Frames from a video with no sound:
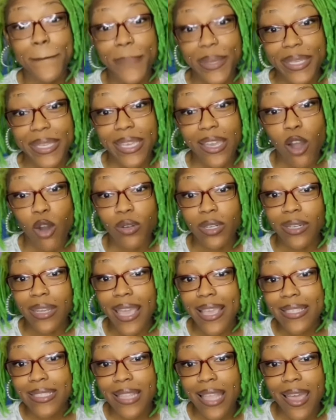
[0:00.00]
but yeah, on the
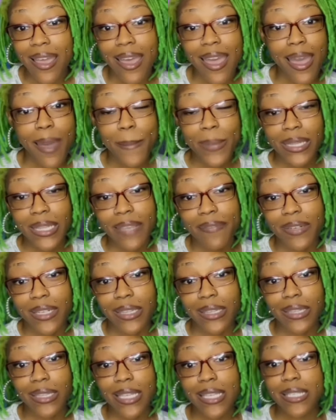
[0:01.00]
next slide, I'll be leaving a
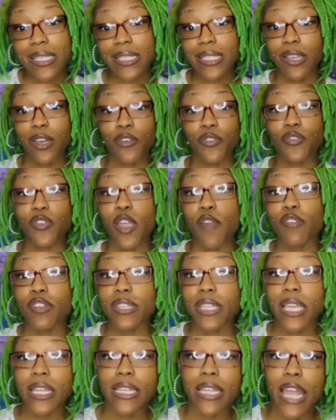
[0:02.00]
list of
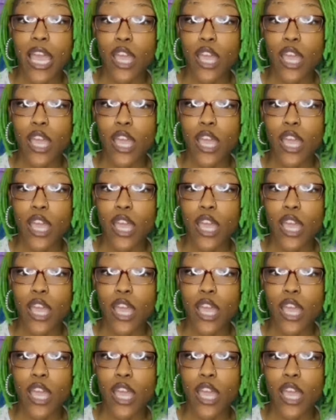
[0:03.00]
everything that I